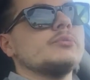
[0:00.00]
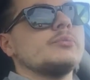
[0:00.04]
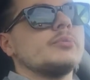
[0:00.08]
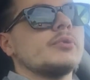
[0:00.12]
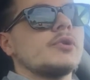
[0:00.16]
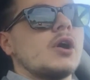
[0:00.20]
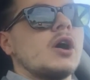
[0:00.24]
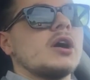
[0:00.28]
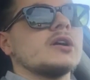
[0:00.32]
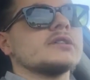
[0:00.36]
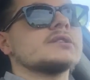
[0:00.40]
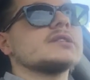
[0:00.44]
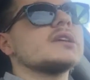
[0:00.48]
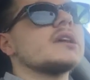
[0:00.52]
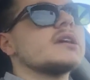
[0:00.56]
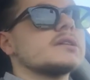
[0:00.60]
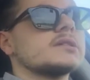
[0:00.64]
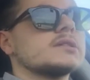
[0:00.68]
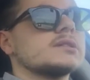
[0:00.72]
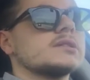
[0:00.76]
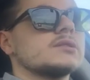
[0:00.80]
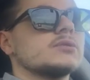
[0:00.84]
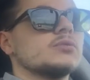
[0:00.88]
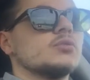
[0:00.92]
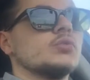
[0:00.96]

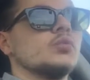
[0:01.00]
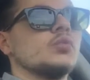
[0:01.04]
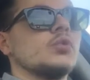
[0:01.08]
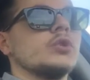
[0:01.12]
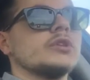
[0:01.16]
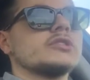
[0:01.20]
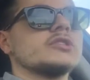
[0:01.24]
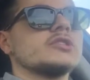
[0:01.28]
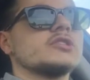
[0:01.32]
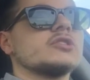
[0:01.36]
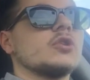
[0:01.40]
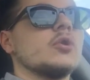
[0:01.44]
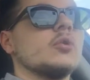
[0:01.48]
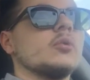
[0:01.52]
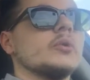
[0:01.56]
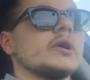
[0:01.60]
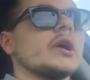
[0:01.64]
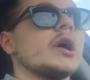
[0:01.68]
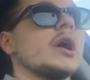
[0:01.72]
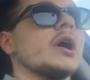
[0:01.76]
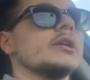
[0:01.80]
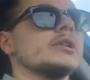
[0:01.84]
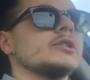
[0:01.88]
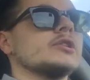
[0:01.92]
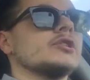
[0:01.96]
process what's
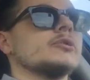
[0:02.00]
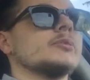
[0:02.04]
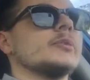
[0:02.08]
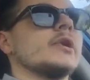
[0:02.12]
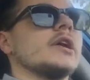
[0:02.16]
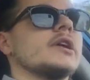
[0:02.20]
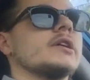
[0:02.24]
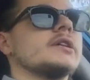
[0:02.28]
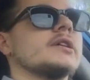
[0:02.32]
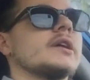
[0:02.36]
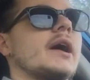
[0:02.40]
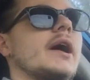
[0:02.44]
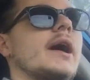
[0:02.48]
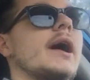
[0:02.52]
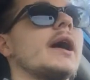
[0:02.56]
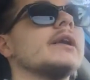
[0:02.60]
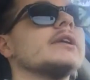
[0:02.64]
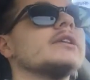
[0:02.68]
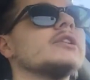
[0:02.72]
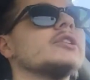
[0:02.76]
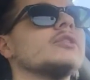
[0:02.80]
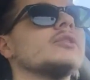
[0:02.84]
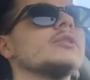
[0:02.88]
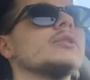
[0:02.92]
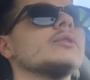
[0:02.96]
going on in your mind? How
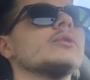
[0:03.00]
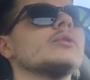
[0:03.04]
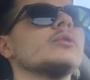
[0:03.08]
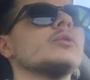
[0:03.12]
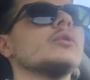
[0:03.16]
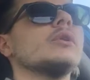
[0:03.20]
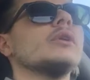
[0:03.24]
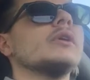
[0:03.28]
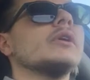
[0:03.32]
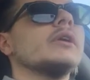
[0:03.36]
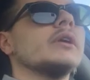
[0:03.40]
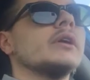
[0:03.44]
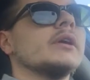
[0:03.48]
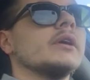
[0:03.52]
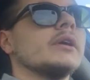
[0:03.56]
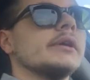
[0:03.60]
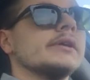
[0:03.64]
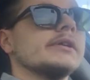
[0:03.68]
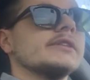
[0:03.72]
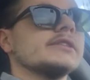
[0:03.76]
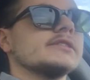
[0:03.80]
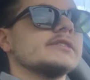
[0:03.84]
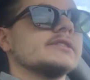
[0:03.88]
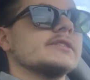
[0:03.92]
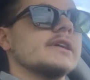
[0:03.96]
do you
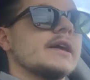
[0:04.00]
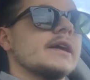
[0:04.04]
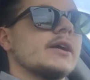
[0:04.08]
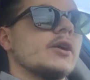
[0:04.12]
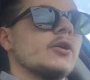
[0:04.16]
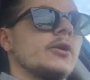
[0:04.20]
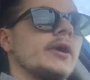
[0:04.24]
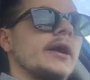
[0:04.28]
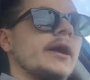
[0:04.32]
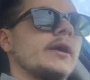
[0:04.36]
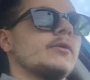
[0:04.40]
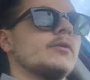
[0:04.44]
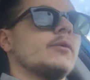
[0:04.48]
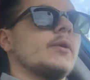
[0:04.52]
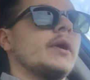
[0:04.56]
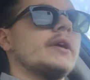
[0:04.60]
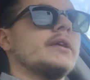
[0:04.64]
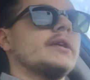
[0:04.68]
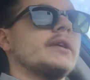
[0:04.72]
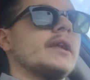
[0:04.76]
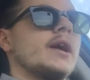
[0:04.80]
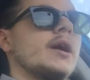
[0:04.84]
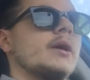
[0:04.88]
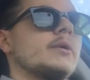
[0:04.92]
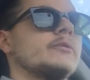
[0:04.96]
say, okay,
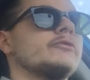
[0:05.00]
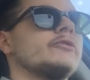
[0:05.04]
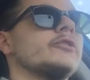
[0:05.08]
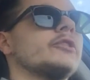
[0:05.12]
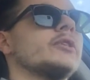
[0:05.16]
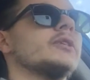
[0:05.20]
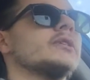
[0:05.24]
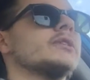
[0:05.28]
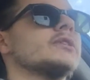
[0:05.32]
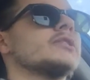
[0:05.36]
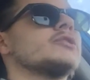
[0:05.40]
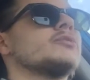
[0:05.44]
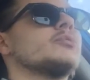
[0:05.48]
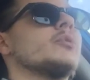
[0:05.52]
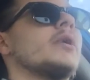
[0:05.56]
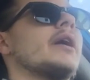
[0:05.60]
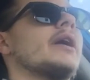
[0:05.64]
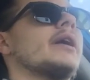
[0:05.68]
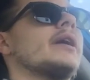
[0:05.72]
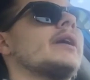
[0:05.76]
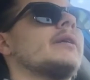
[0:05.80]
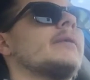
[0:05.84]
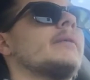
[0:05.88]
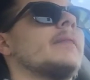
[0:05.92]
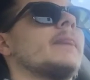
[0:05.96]
right now I'm feeling this
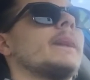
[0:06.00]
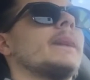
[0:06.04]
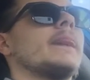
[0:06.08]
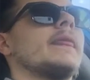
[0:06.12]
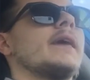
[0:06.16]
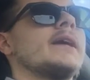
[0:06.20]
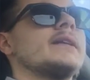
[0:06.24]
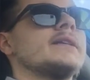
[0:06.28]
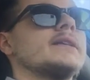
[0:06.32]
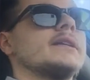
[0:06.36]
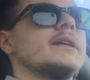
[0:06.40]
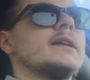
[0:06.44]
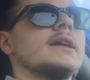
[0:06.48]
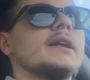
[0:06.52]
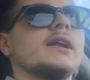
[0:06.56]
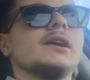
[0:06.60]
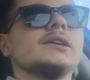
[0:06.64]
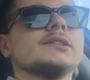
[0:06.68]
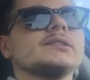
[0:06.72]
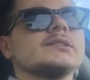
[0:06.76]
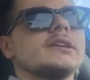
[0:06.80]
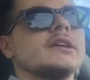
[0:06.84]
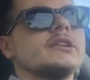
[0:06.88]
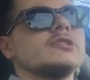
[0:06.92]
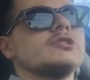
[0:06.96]
way, and get
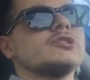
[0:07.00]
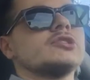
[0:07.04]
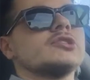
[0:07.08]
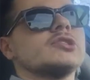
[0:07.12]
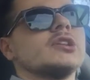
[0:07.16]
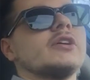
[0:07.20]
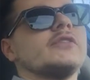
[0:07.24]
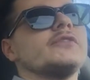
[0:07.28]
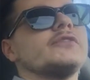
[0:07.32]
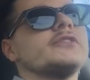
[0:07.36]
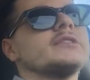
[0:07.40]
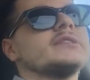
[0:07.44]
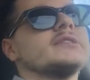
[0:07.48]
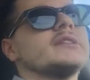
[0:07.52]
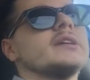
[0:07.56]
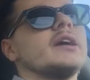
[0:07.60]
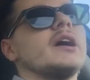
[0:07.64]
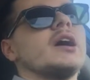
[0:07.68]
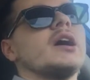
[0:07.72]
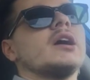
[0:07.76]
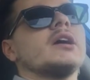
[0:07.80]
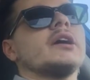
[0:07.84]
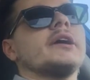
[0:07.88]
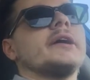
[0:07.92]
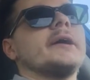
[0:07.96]
outside yourself and say,
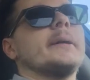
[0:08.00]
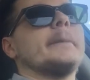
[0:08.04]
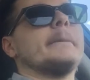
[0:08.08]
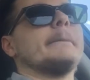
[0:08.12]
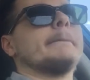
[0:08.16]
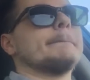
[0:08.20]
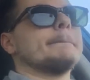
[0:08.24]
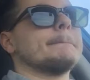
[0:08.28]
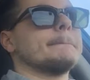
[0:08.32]
all right,